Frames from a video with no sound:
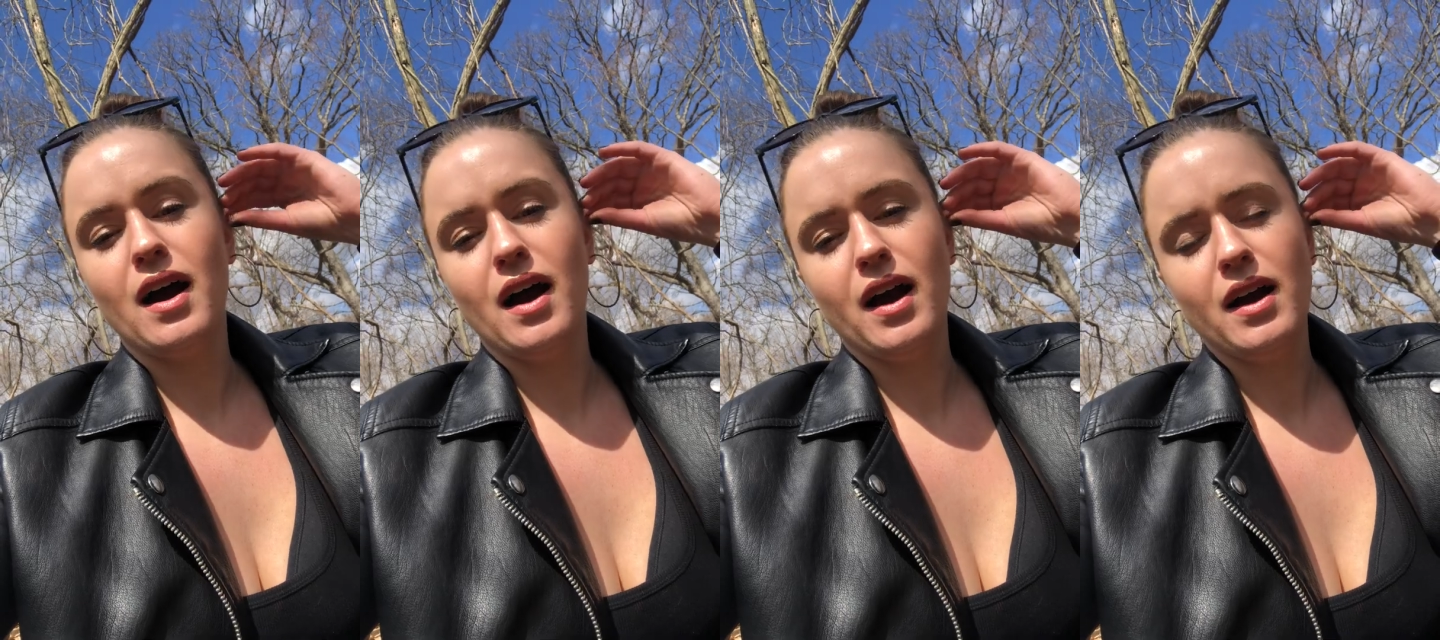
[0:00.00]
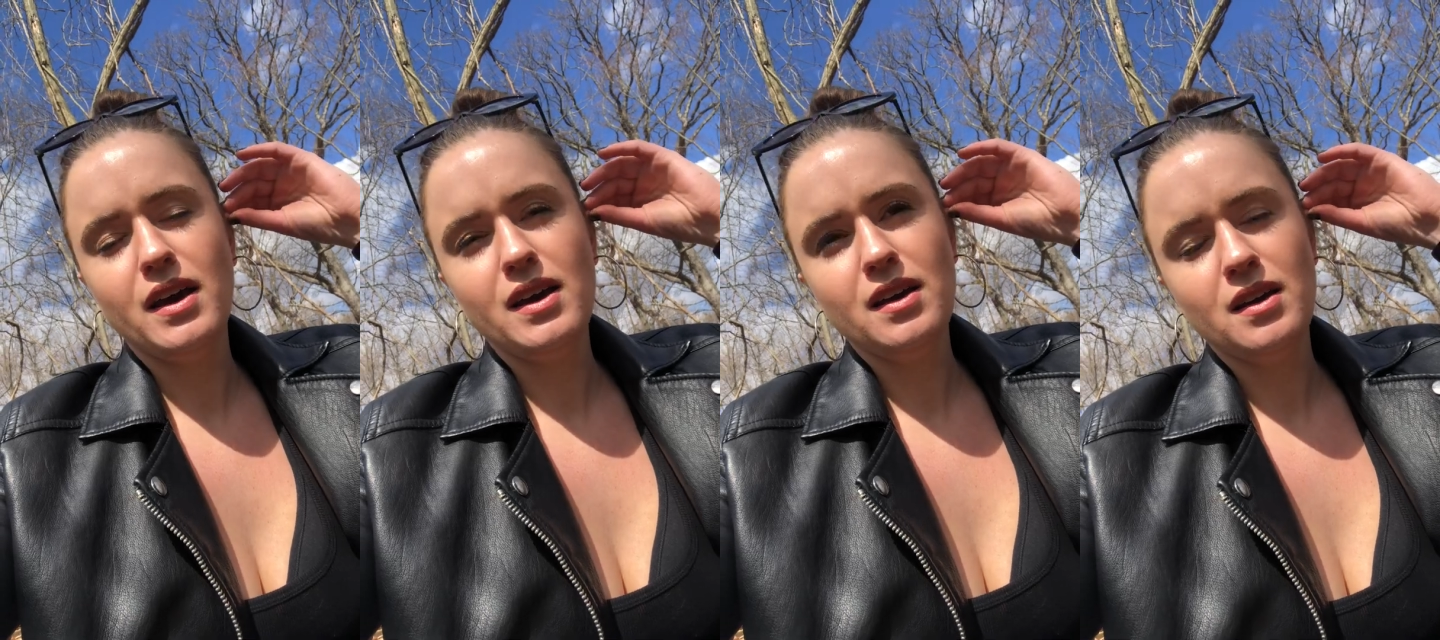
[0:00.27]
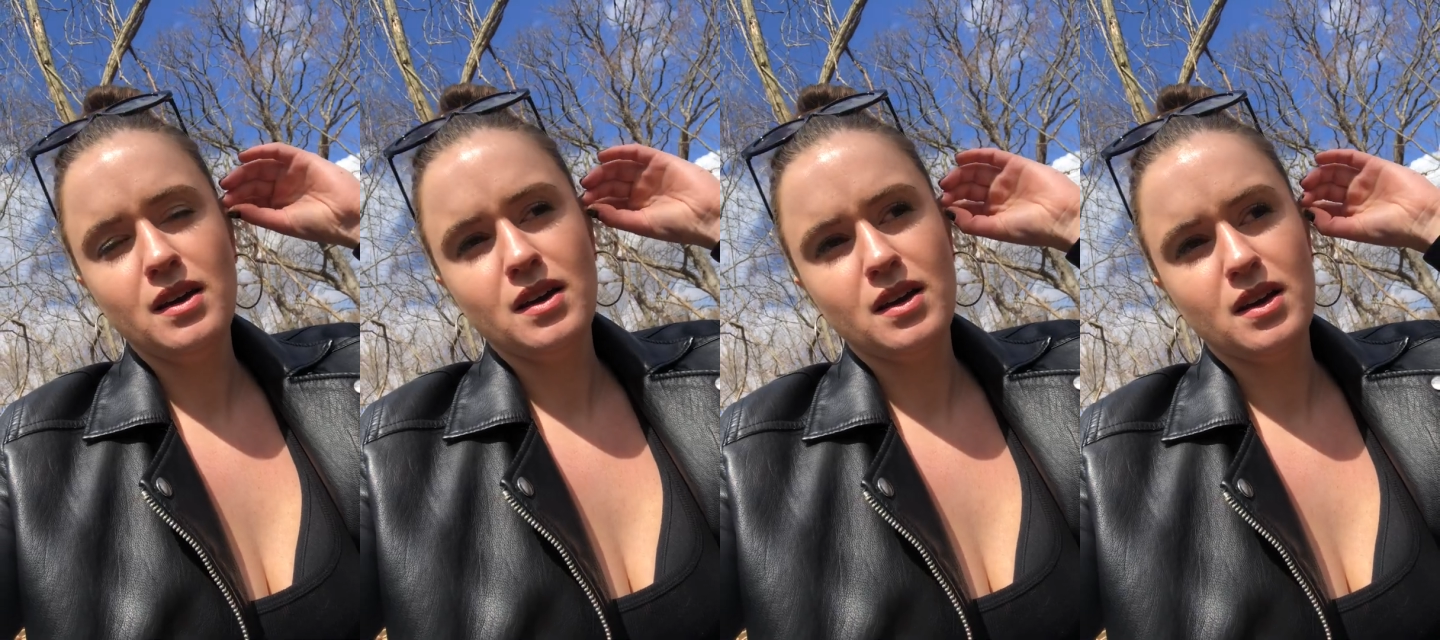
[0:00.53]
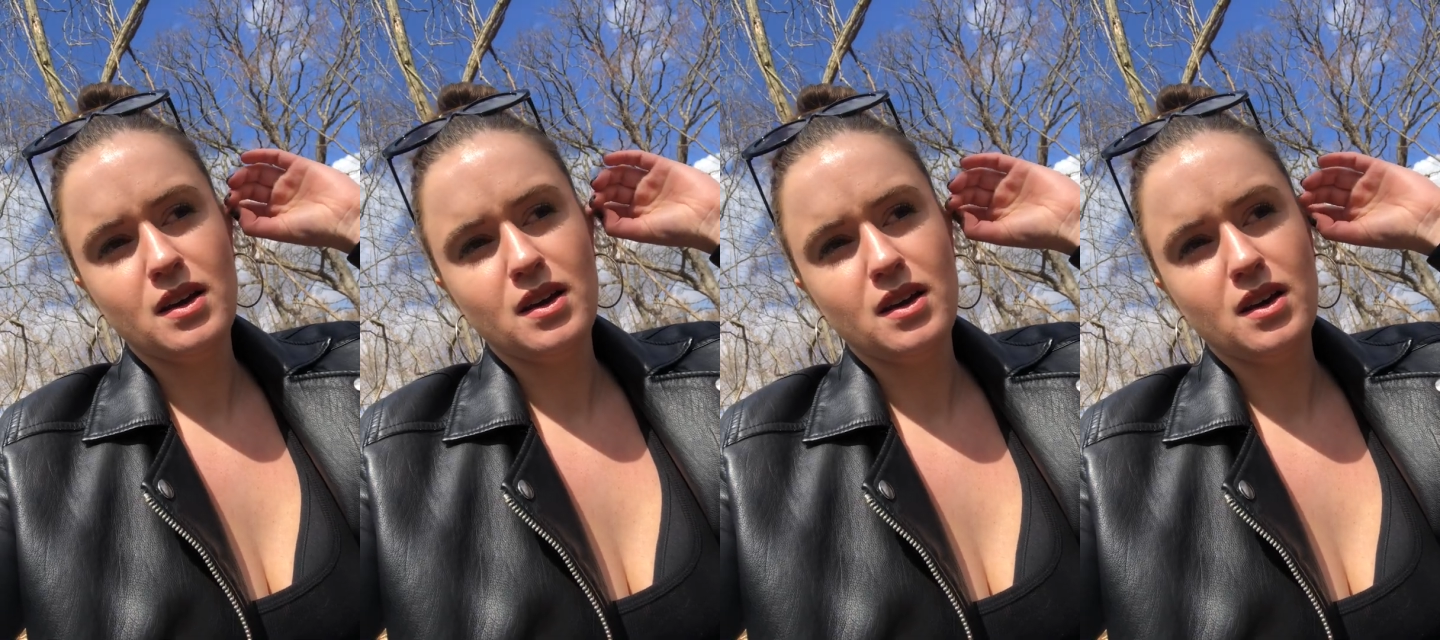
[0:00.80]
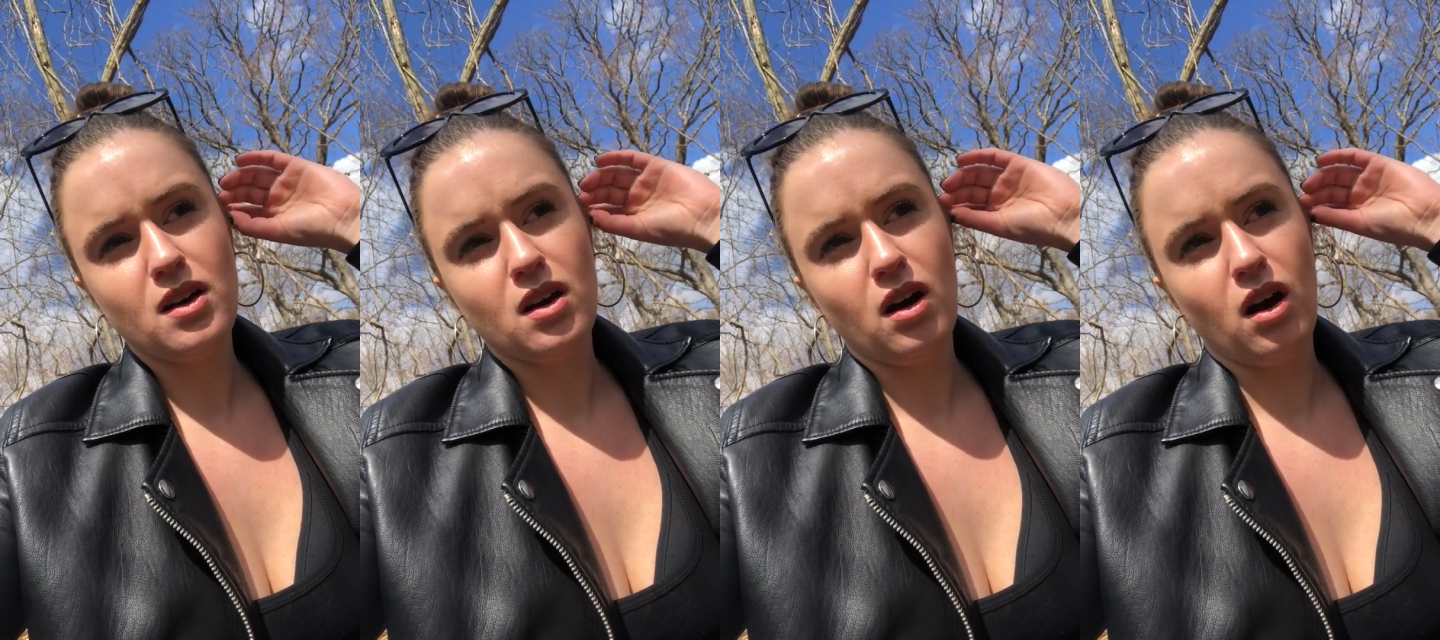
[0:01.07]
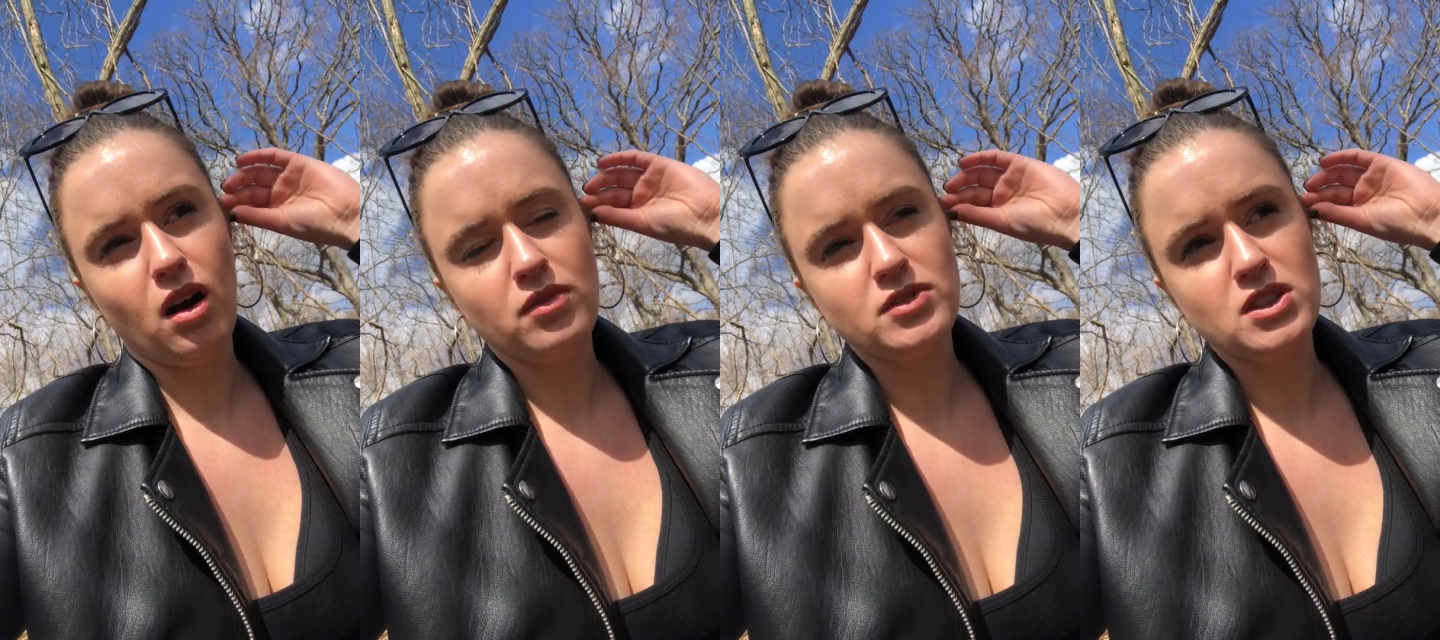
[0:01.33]
I
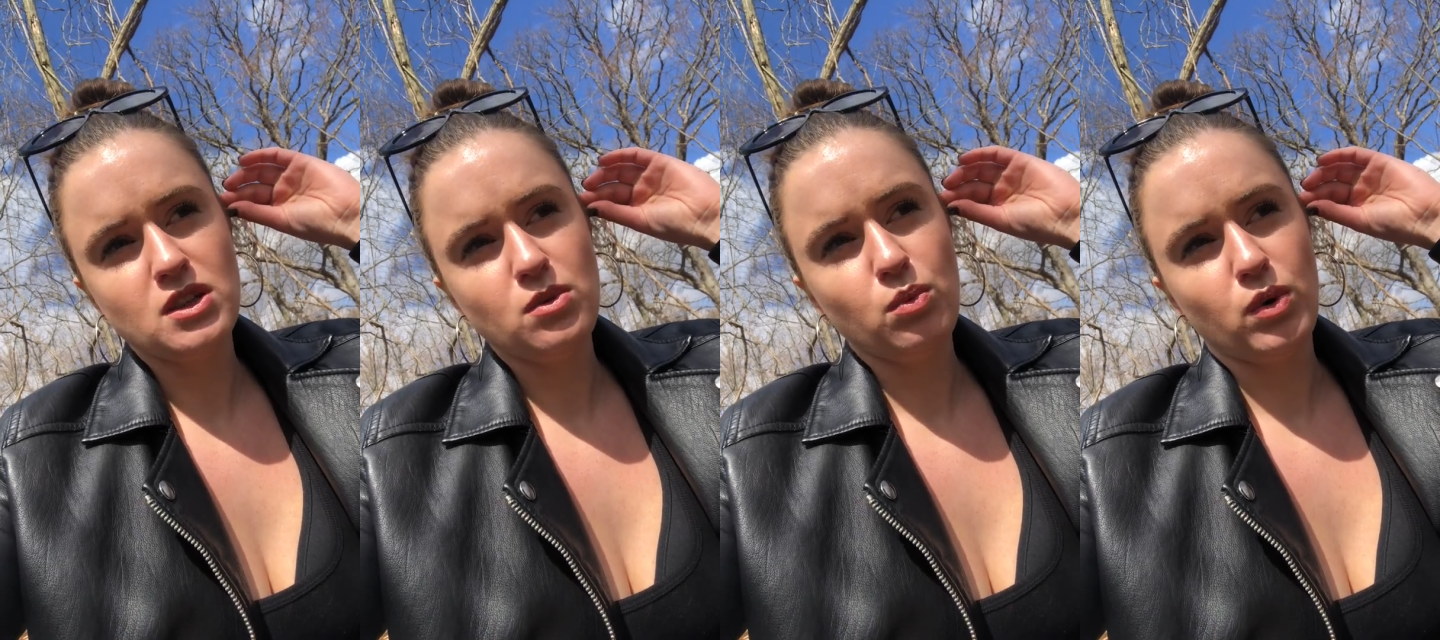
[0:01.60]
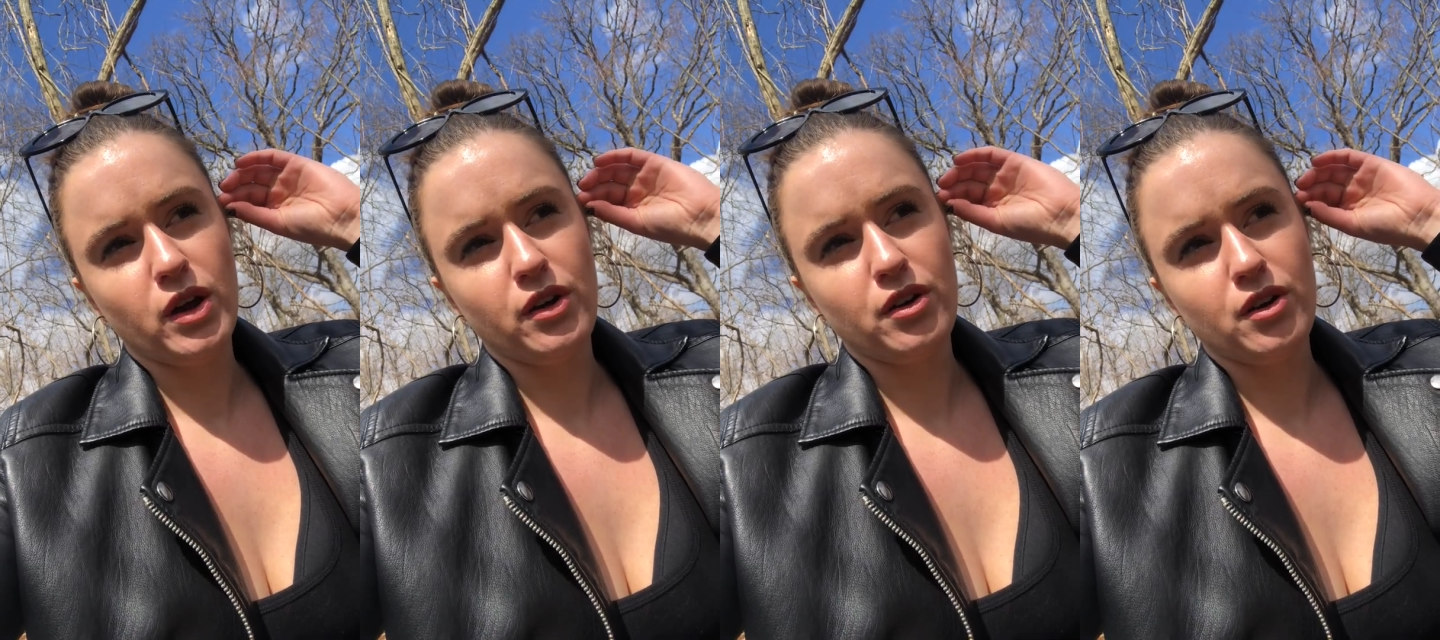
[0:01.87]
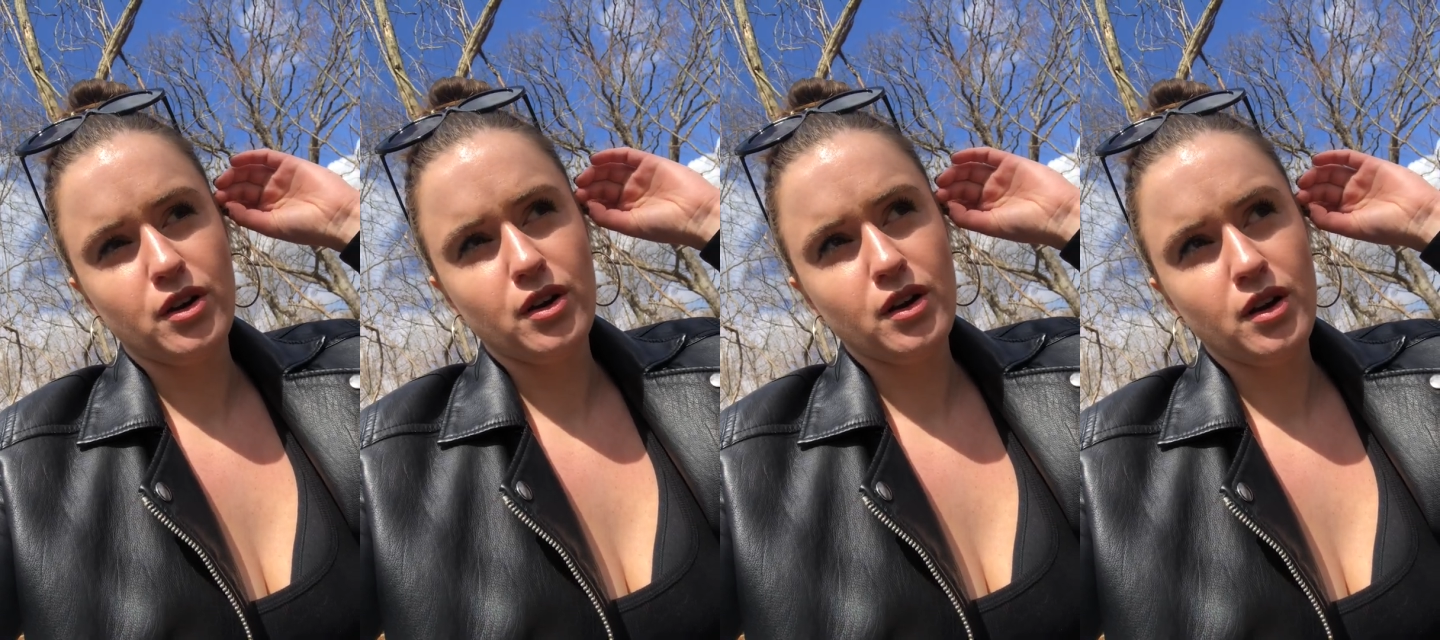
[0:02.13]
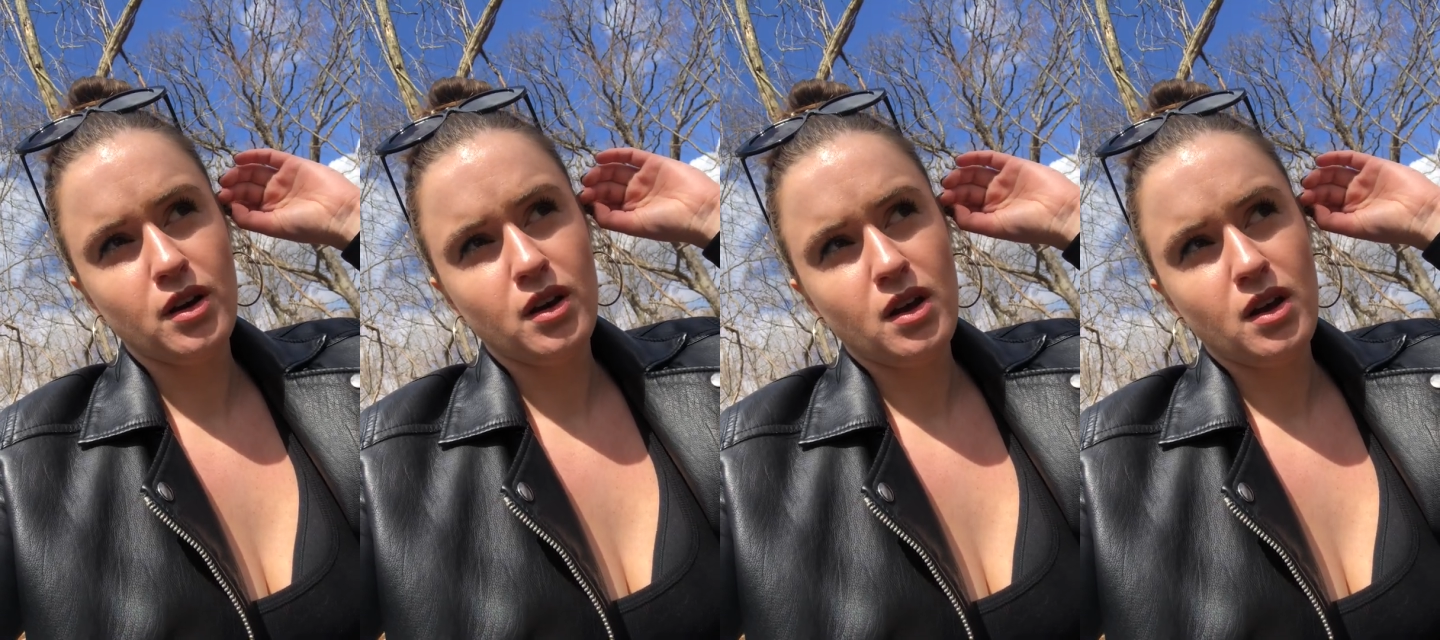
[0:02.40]
often wonder